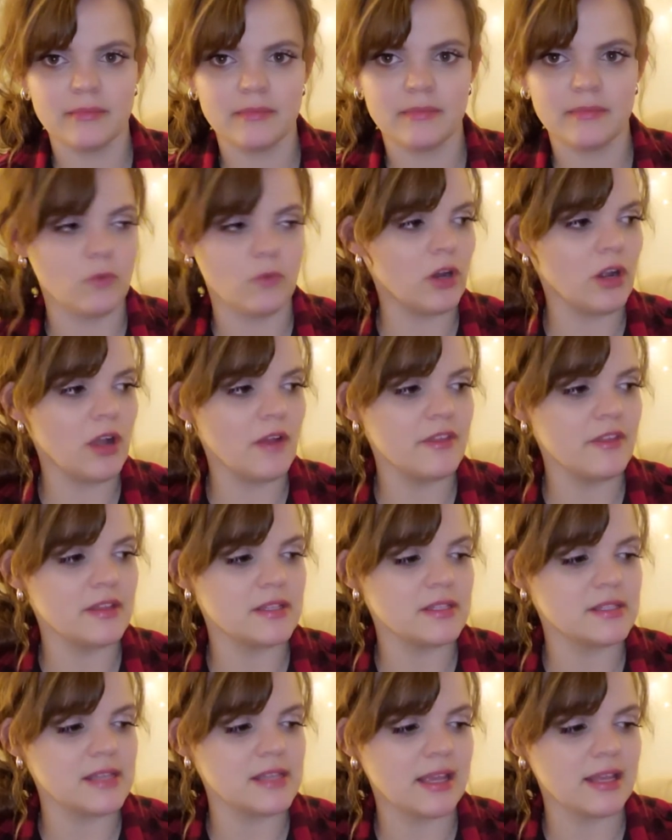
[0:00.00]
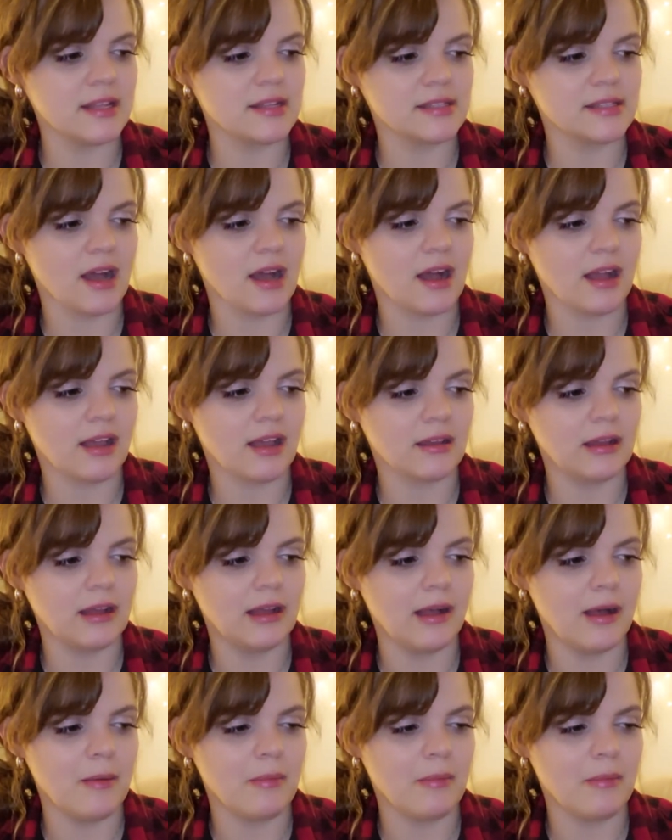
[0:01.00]
we're on the second sock.
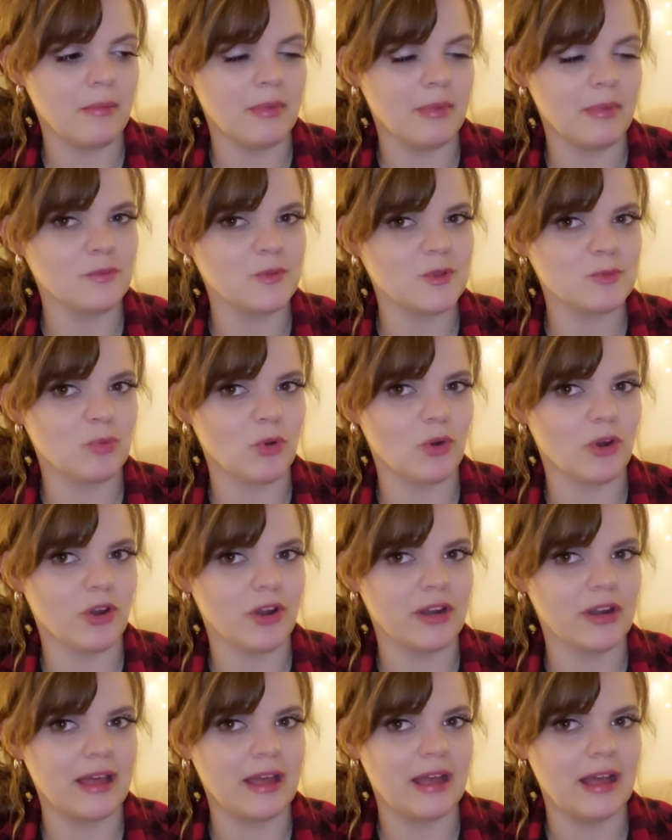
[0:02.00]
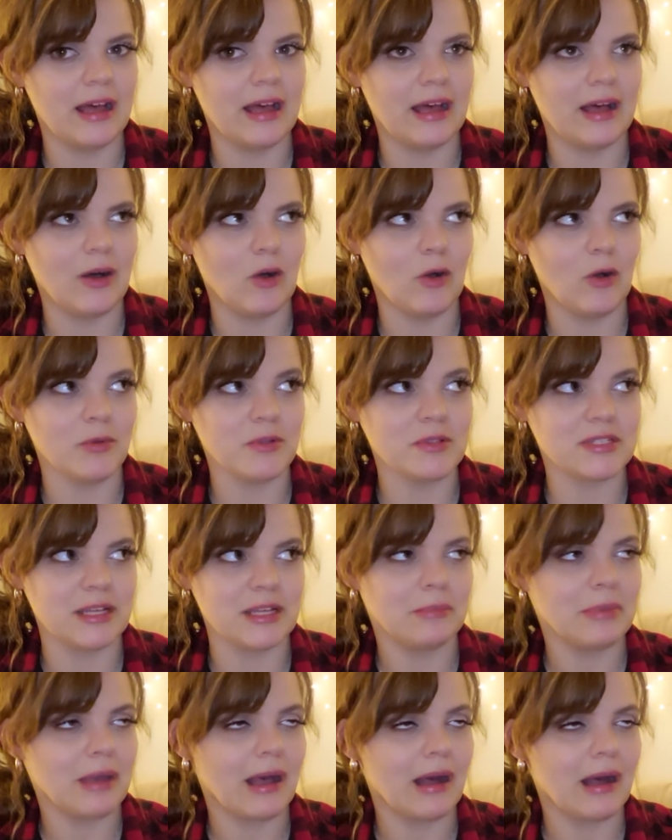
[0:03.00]
My son was born almost
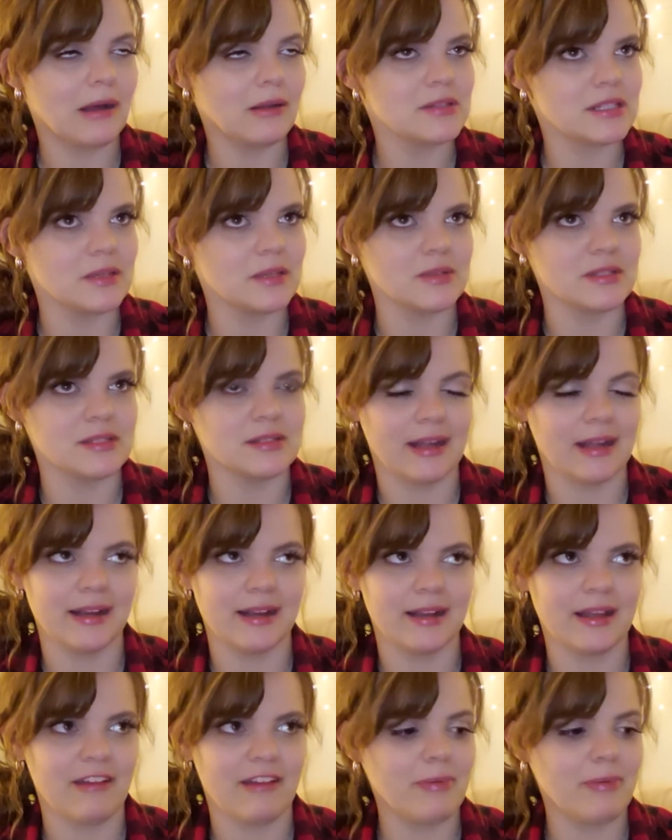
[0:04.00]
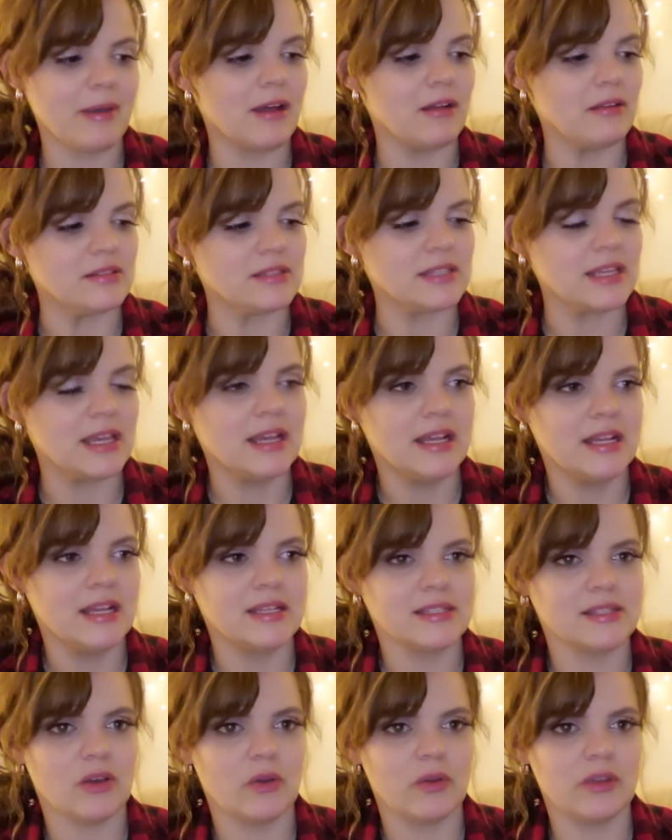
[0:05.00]
10 pounds. He was 9.5 pounds.
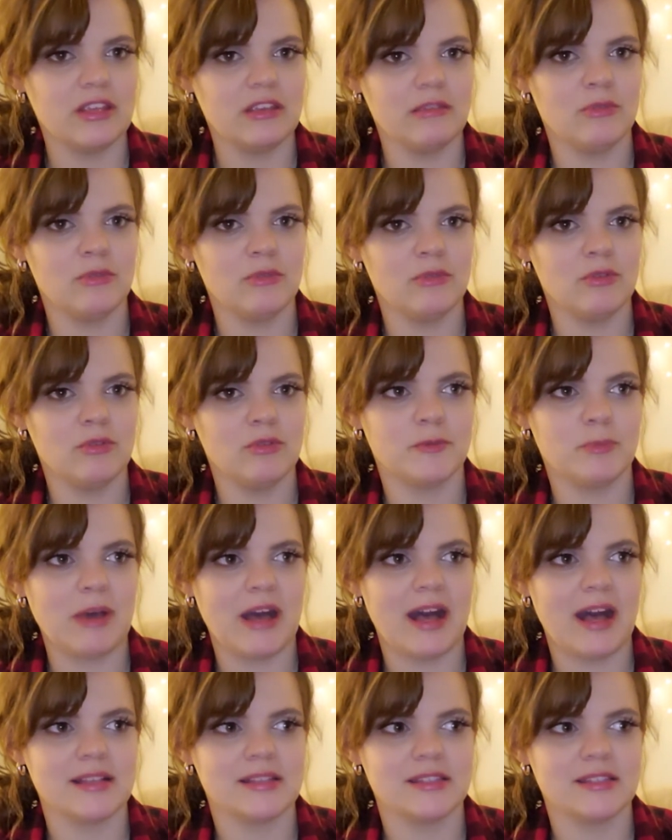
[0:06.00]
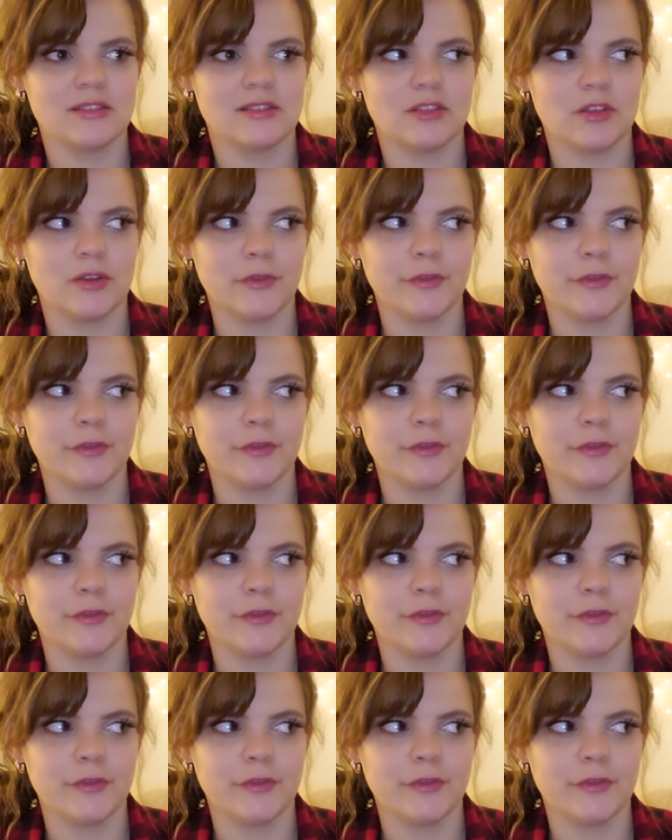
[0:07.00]
So he moved past the